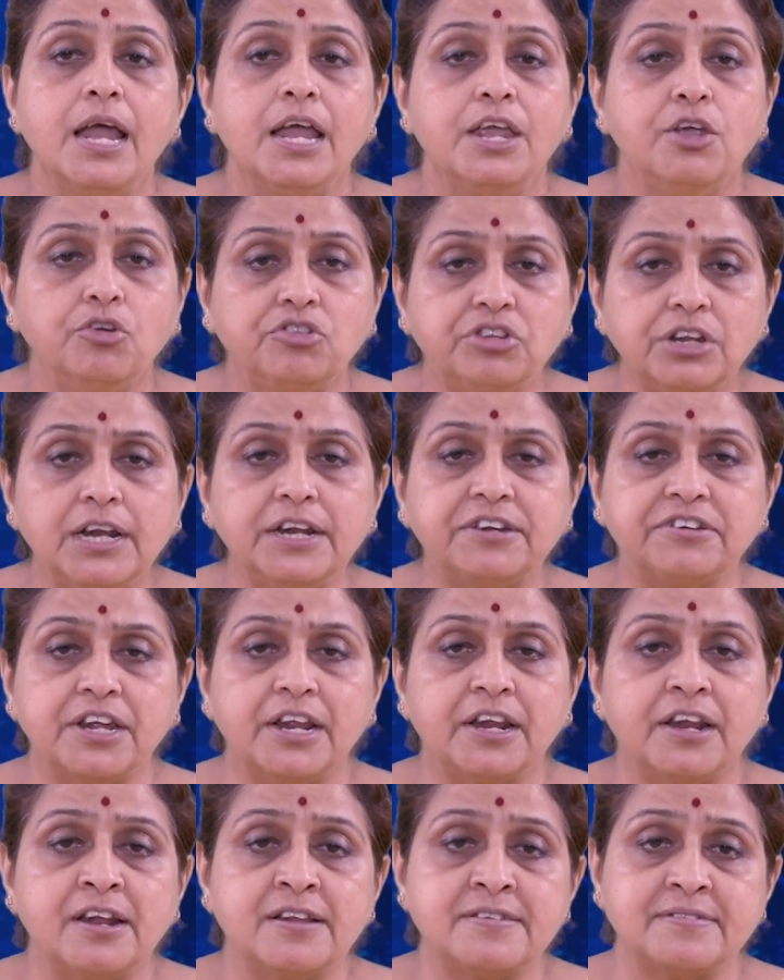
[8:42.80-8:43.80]

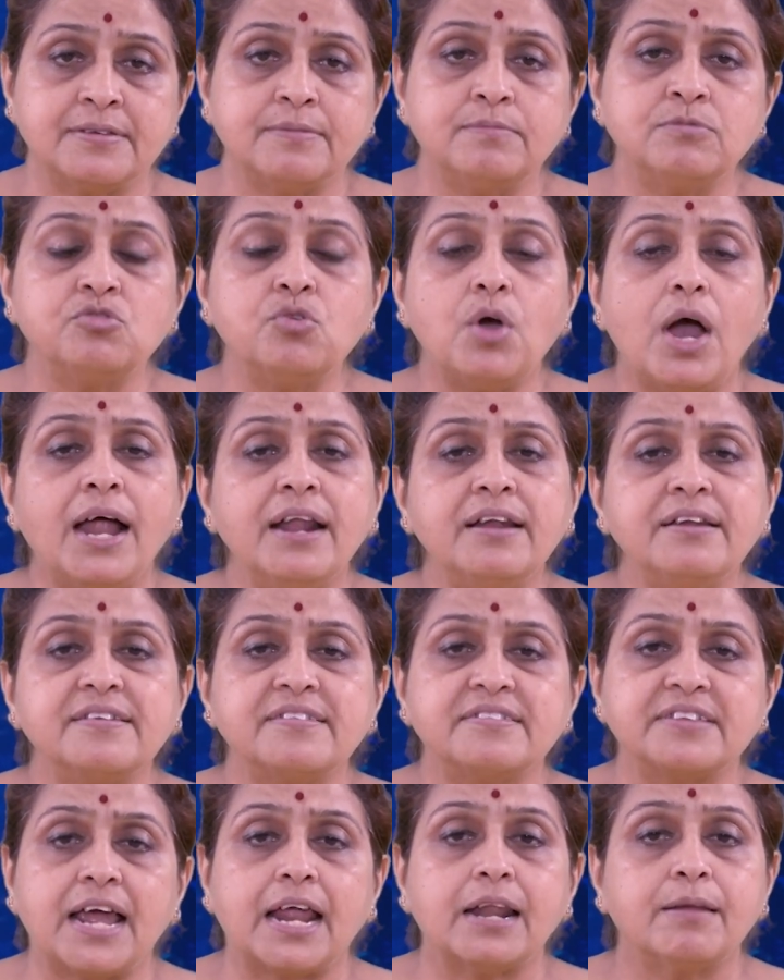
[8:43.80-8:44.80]
Utilitarianism, to
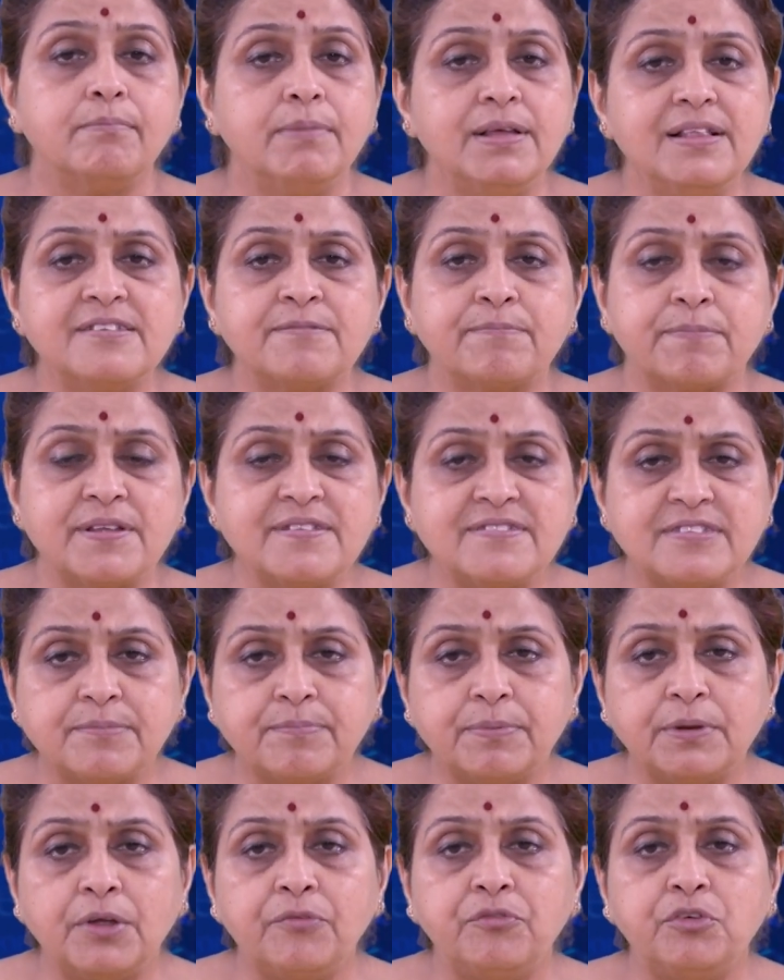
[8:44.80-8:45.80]
understand Mill's
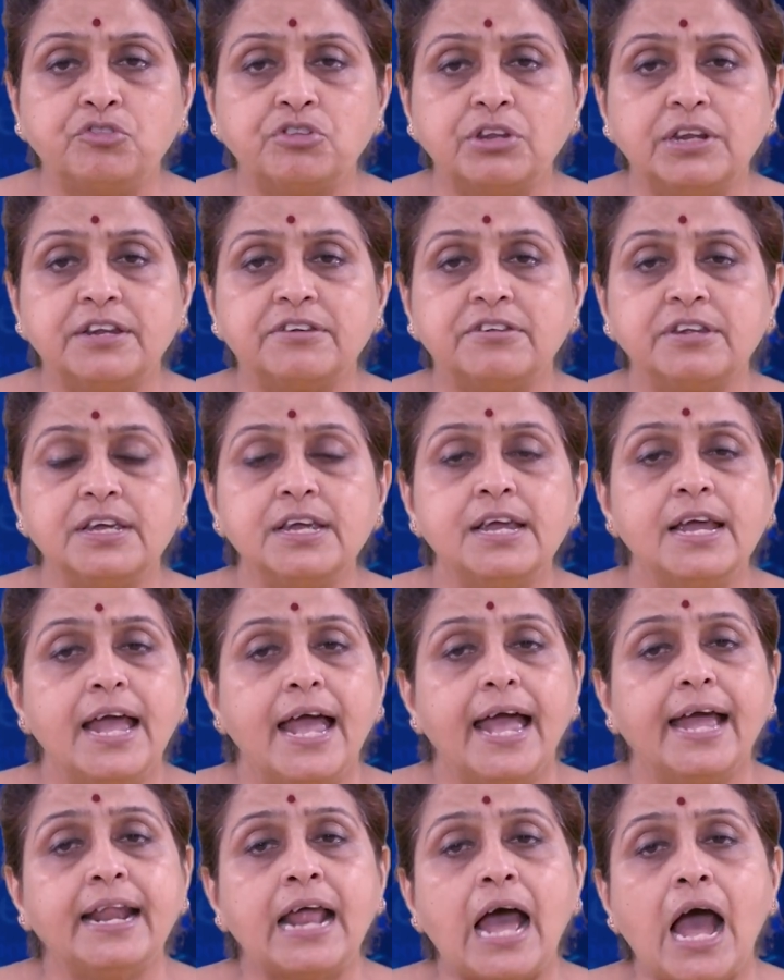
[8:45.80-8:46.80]
principle of utility
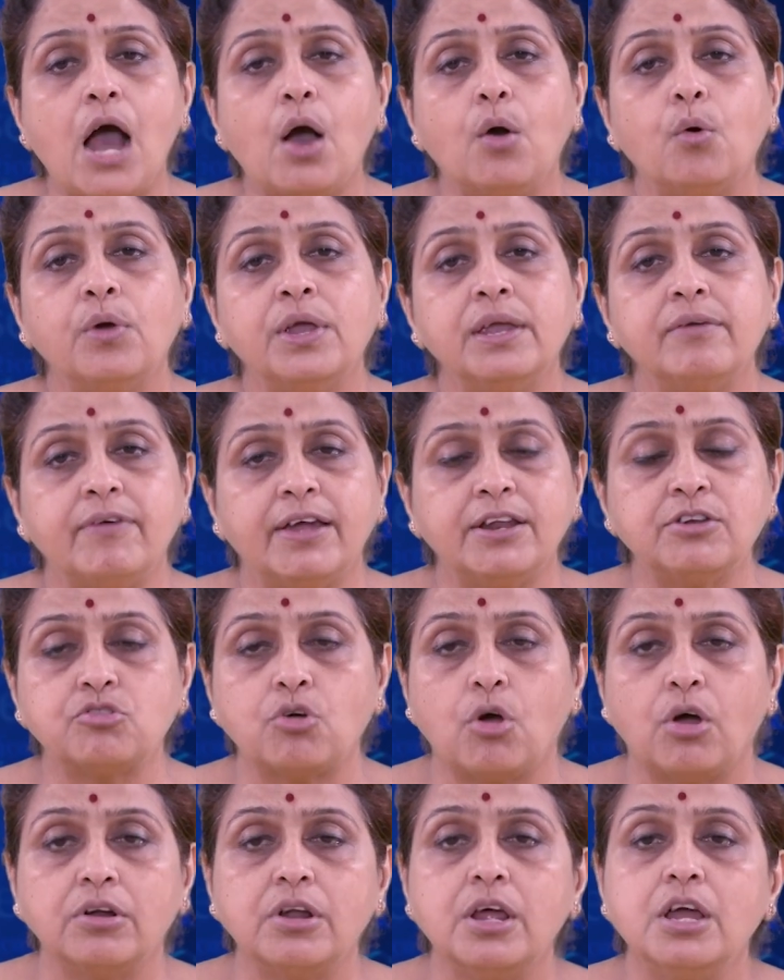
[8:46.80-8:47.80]
and how he went
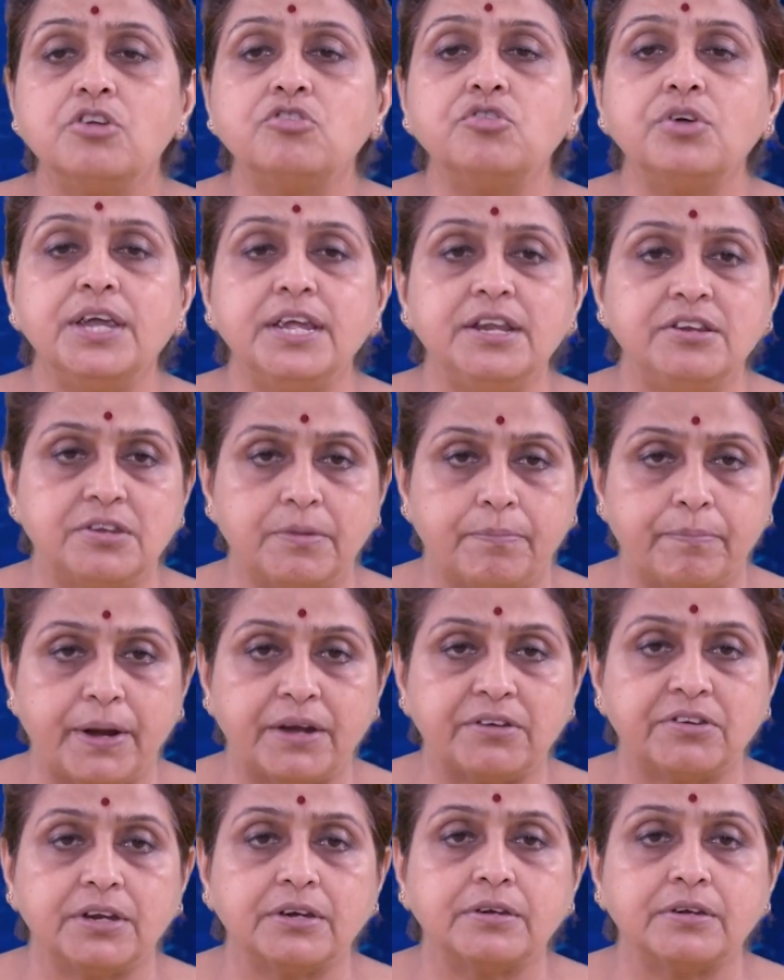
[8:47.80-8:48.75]
on to interpret it.